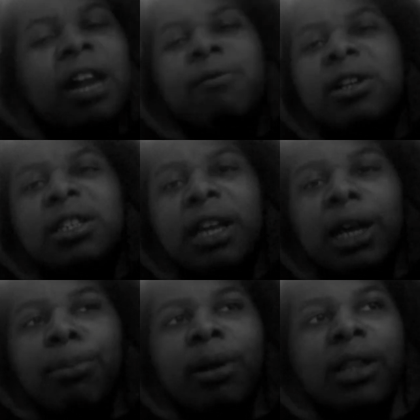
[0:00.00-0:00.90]
Not for the
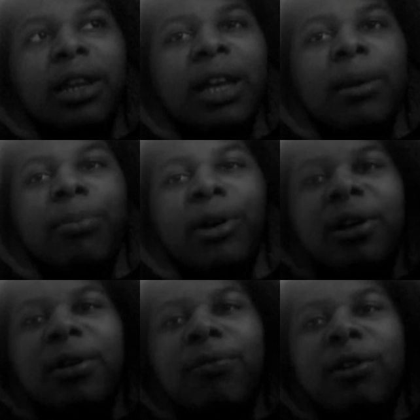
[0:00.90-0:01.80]
sake of blending in,
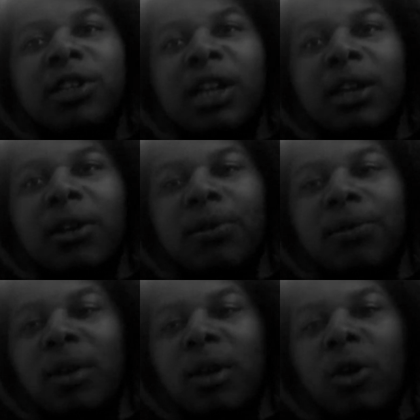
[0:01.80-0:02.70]
but for the sake
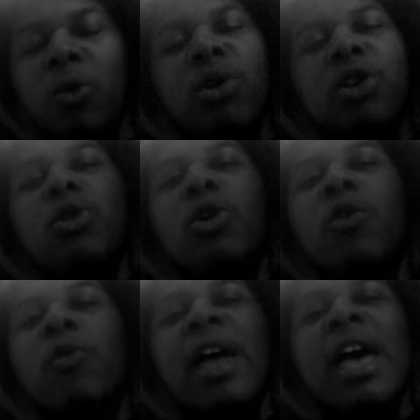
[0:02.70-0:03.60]
of when you
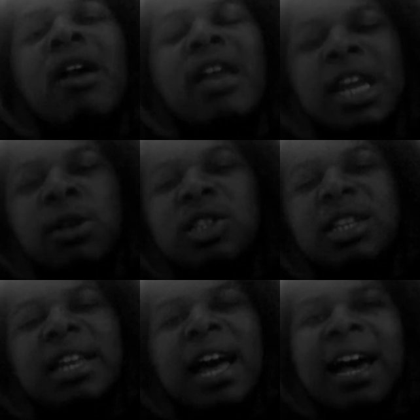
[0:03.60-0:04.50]
look around and you
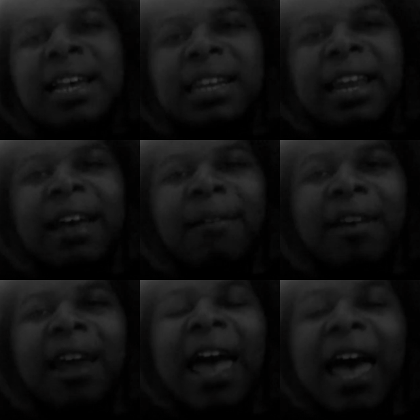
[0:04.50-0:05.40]
see guys that
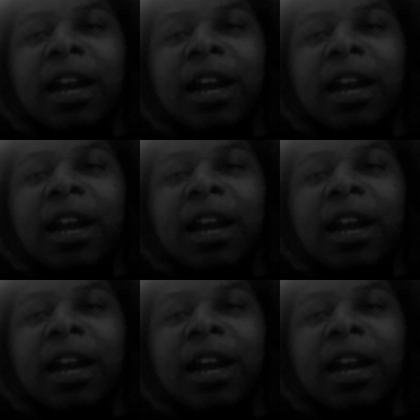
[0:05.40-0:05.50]
have that